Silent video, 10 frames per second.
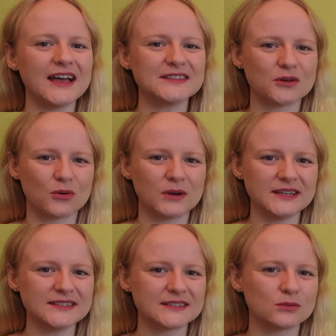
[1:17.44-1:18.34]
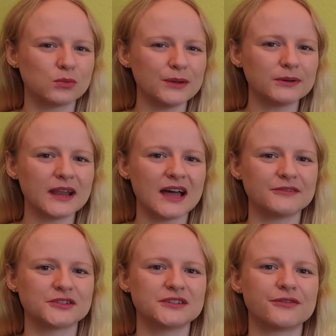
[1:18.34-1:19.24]
As always, we will
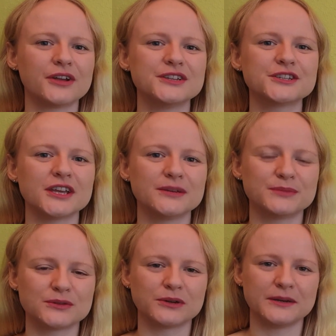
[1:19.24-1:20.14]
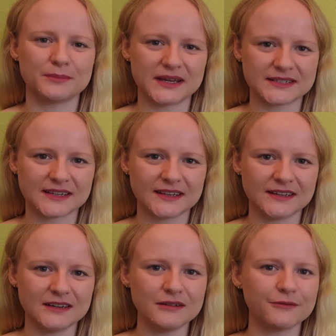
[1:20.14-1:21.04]
have to differentiate between
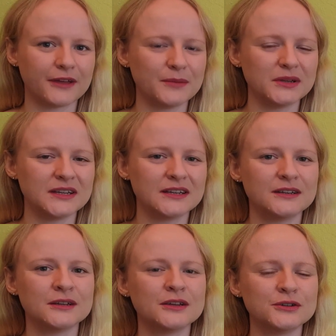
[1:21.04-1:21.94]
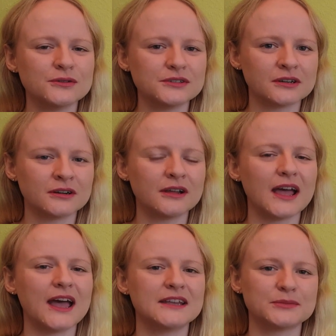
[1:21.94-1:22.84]
masculine, feminine, neuter
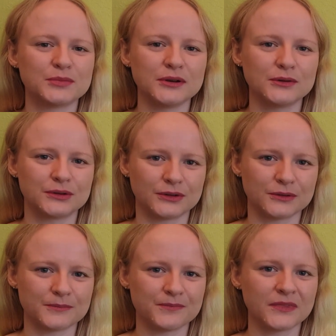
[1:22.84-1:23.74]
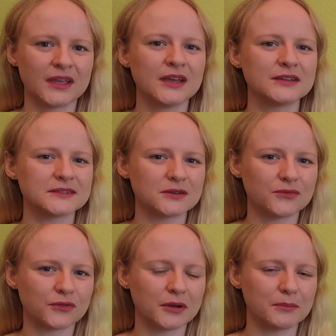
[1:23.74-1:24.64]
and plural. So
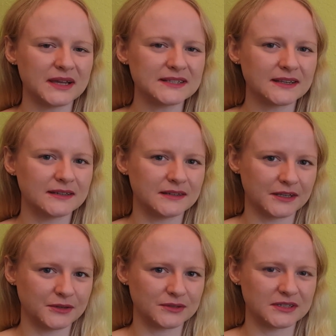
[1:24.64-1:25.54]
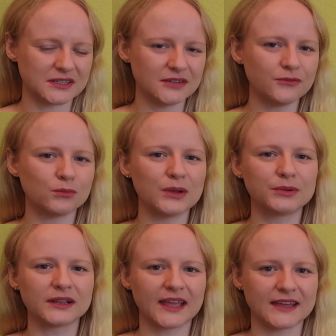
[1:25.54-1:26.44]
for a masculine accusative, we
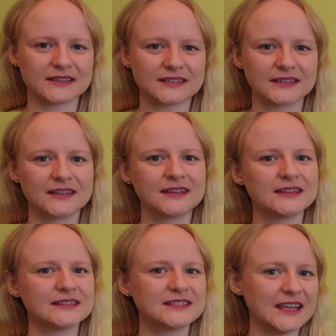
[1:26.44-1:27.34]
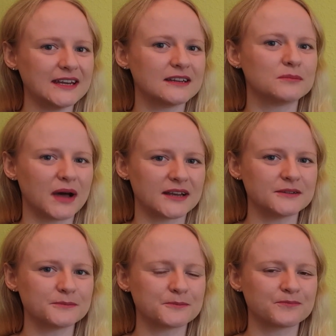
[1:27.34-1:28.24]
will get den
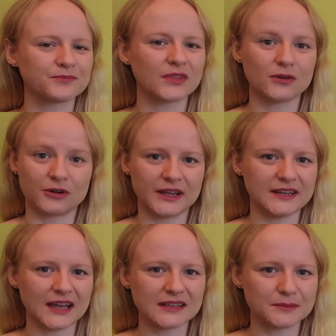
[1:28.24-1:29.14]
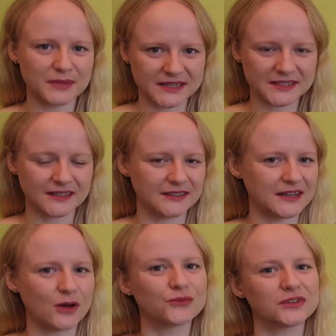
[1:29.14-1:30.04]
Mann, or any other masculine
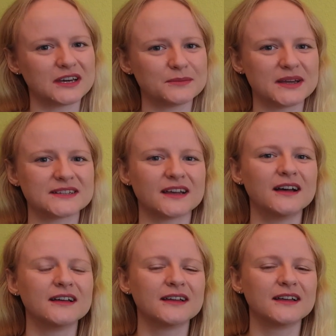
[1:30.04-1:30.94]
noun for that matter,